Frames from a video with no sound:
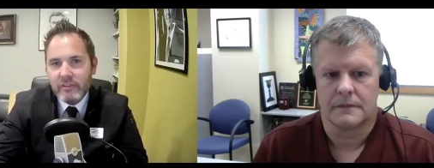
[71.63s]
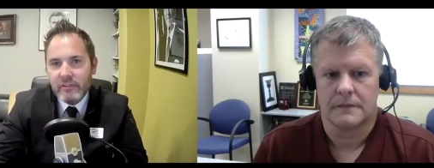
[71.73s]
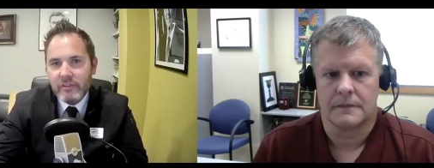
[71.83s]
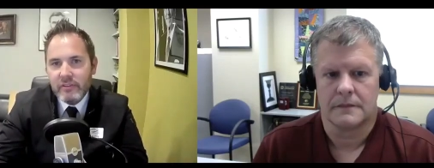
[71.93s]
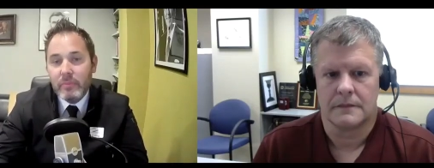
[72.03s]

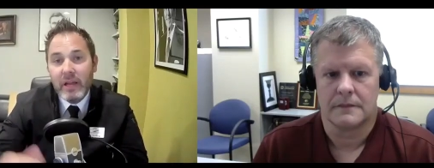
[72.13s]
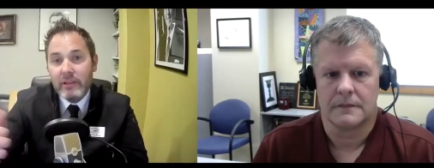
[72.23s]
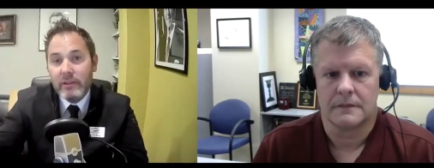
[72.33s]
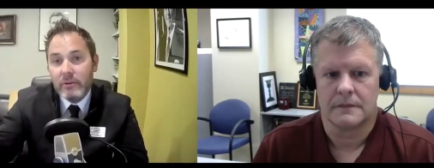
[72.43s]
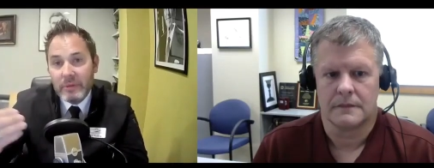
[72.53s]
Speaker 1: to
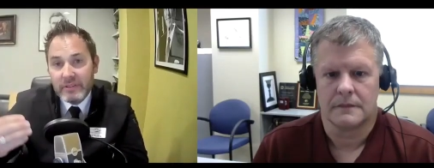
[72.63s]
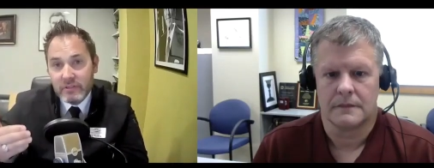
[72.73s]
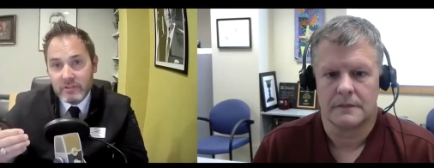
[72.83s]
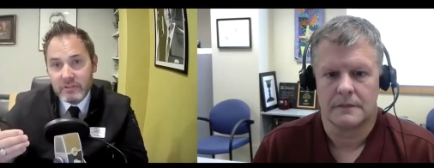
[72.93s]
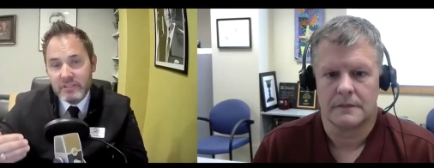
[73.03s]
apply your
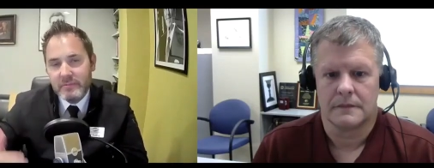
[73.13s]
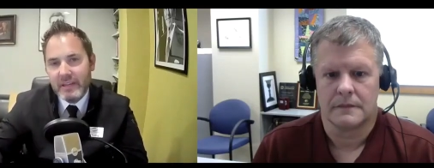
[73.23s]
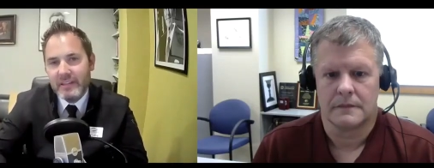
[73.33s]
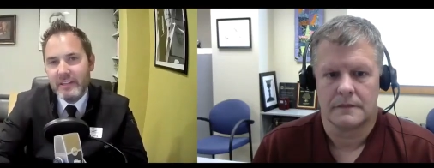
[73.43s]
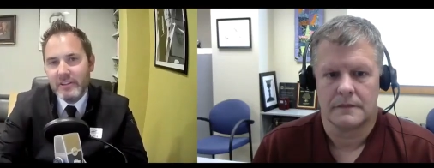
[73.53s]
research into
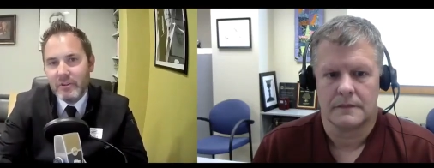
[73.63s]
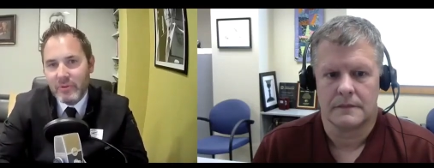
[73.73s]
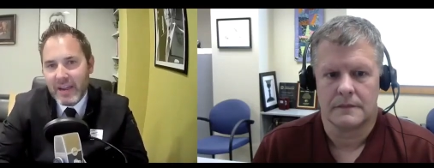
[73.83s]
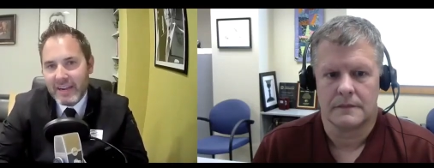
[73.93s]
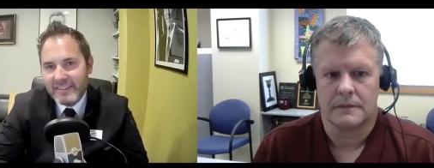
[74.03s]
my clinical
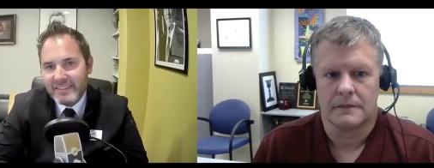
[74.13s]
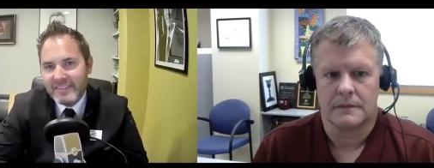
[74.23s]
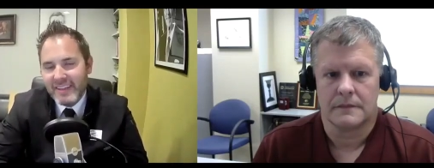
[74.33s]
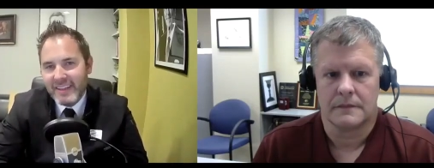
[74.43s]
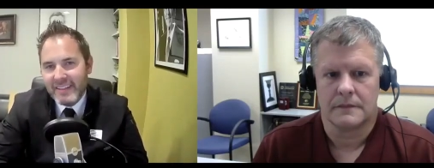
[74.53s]

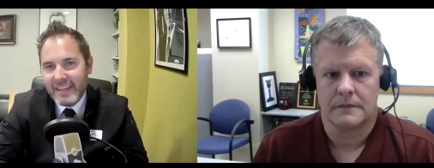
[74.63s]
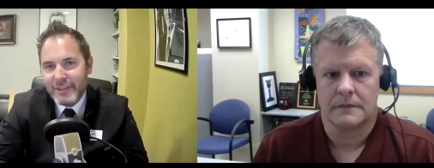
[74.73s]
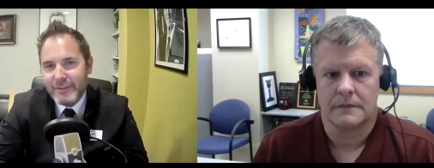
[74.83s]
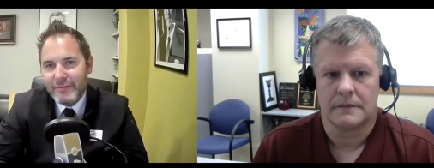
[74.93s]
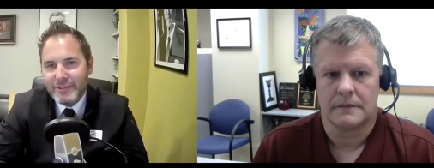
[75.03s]
practice.
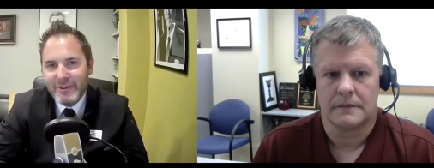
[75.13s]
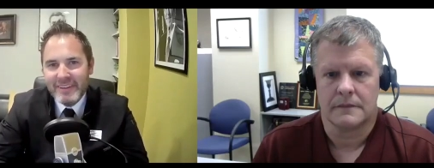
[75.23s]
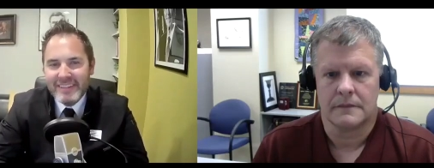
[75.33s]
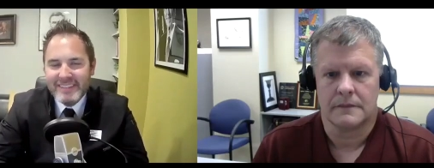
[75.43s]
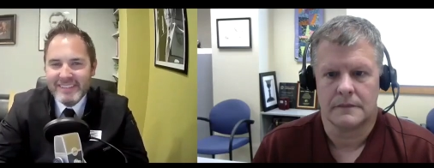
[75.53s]
Thank you for
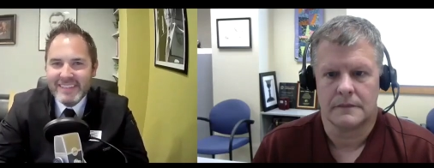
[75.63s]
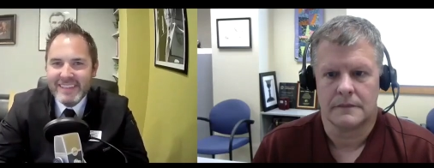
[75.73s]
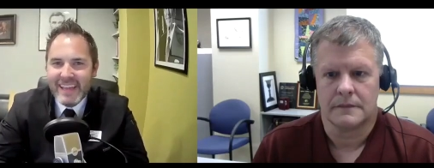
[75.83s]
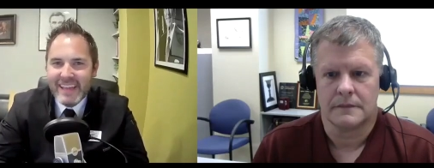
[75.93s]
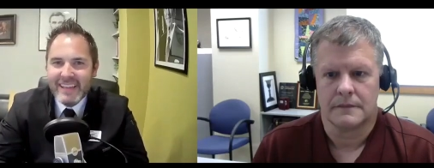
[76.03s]
joining us
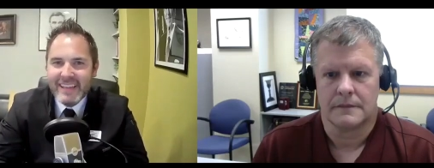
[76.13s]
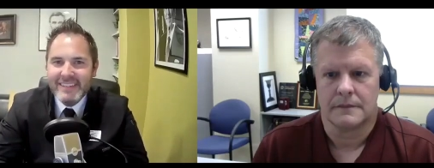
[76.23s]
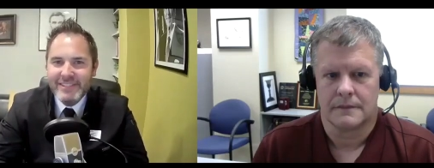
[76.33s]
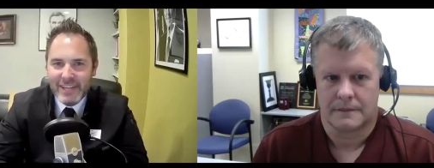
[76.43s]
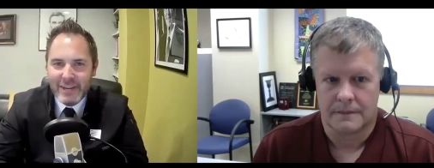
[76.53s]
today,
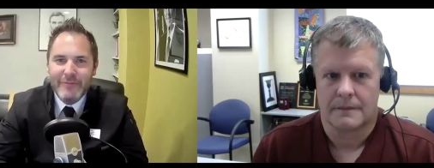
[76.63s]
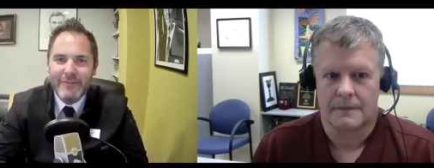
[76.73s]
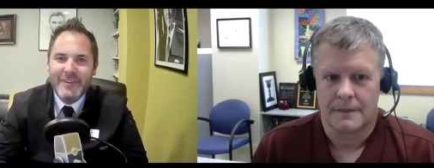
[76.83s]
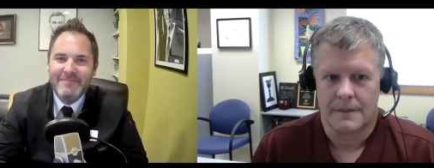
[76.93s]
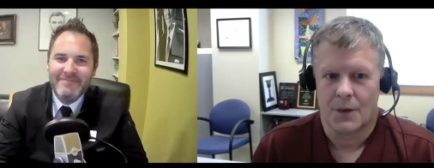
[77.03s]
Jeff.
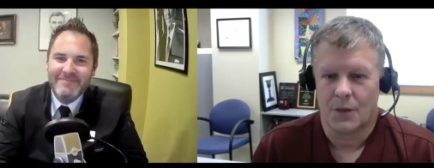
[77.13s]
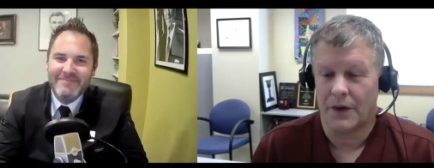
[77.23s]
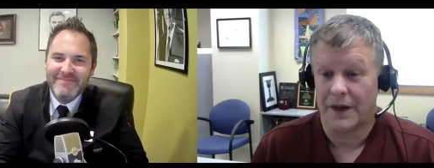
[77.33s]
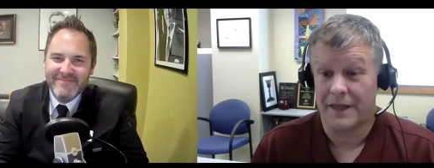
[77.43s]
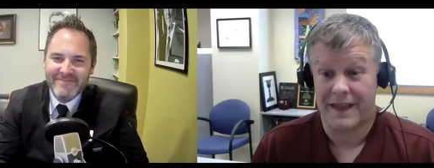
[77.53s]

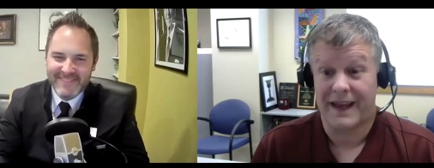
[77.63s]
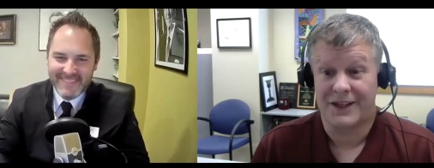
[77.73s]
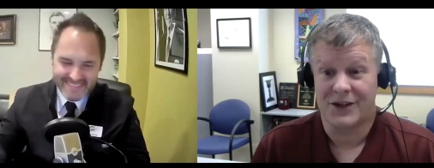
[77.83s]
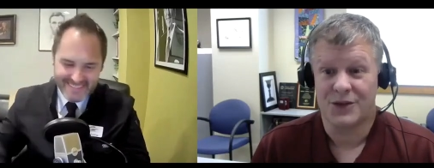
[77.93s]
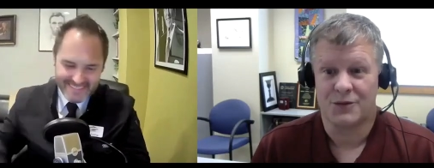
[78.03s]
Speaker 2: Well, and
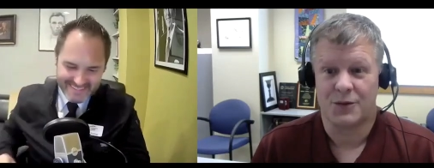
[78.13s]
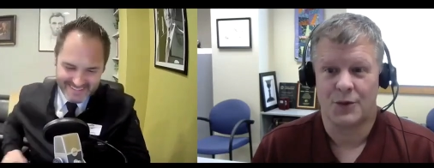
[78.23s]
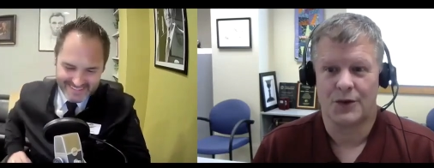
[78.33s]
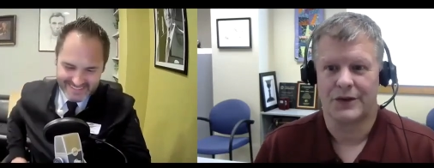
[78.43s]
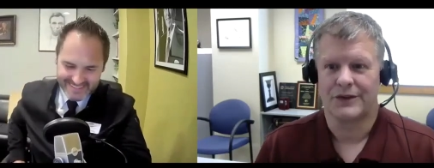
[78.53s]
thank you
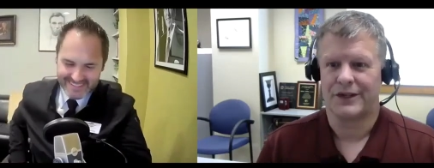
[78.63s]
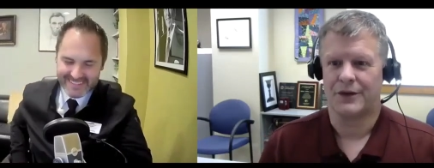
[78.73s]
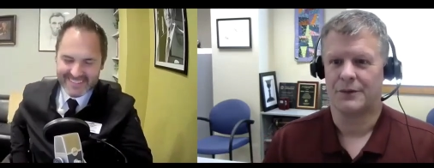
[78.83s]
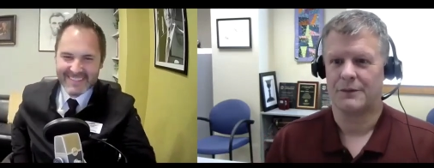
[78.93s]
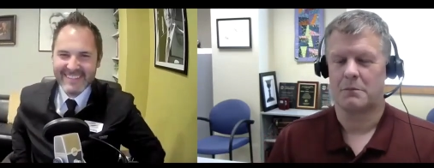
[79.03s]
for you
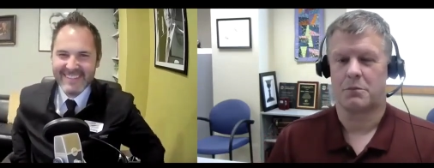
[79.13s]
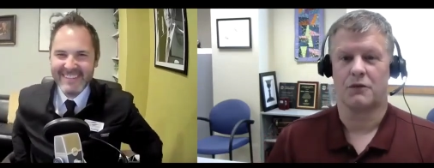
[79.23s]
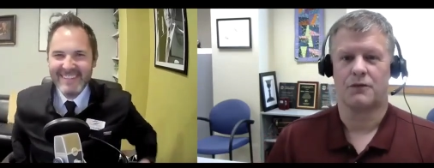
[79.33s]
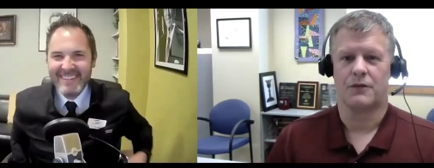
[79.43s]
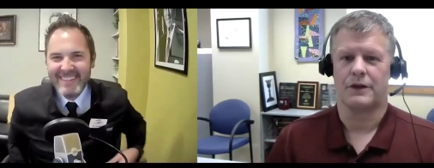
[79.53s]
know
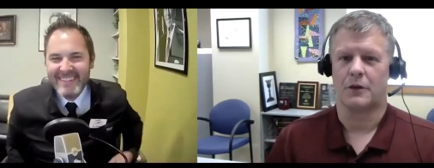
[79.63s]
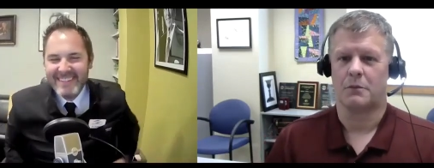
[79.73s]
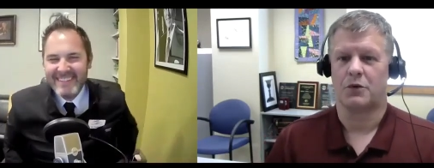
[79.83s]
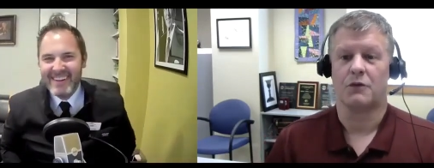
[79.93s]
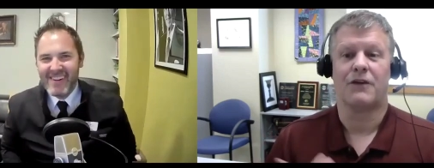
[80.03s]
pro, you
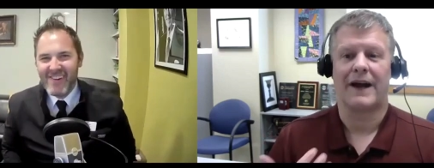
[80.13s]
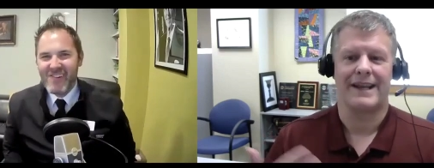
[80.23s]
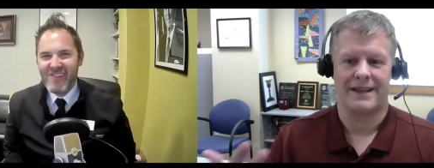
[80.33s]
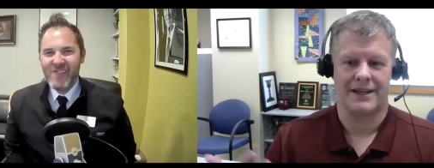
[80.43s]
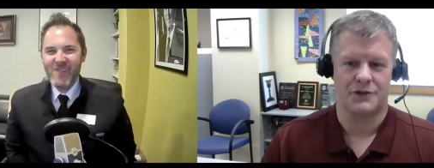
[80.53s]
know
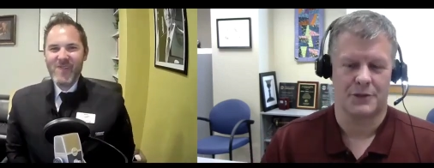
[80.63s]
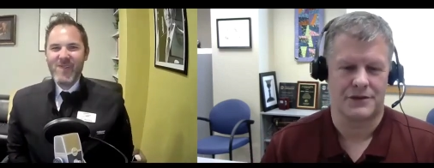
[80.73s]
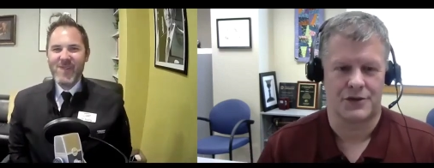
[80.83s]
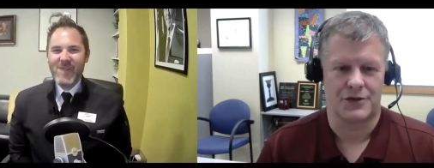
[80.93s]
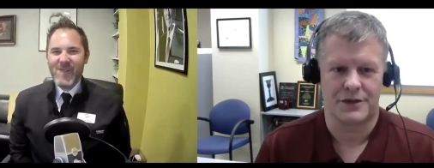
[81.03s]
providing these
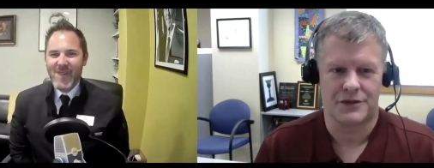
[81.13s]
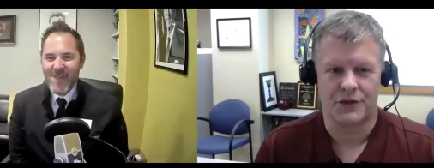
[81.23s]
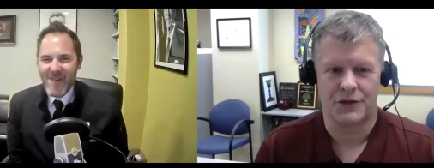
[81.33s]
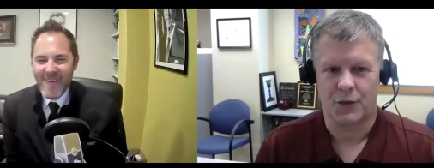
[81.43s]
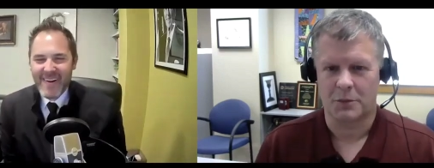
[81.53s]
research
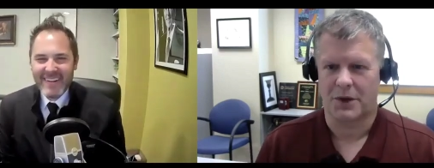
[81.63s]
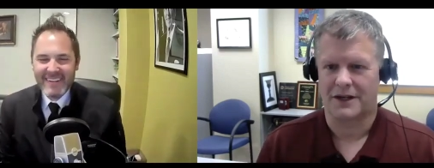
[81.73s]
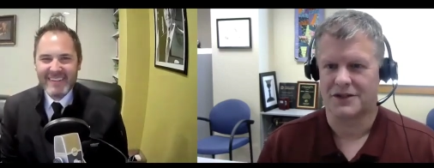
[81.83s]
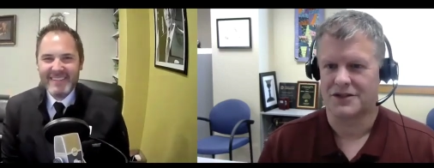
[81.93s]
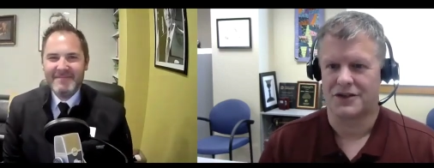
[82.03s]
results for
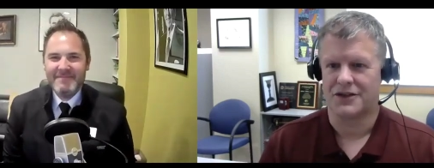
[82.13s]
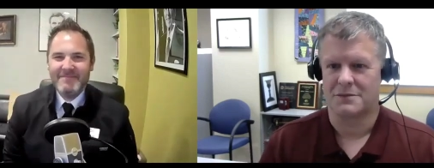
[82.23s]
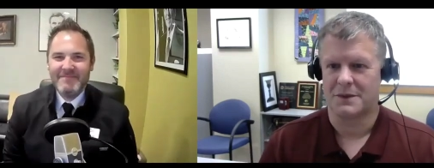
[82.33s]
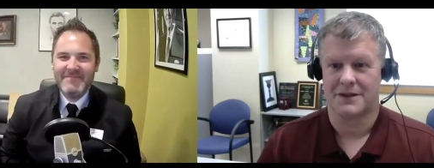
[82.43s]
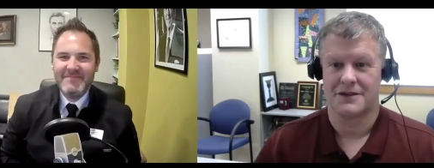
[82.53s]

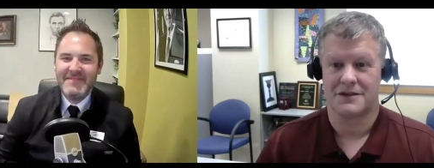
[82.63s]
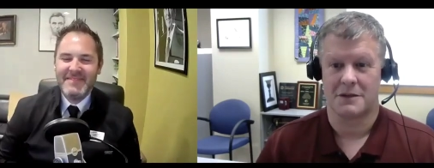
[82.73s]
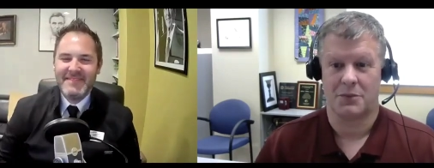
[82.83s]
practitioners because it's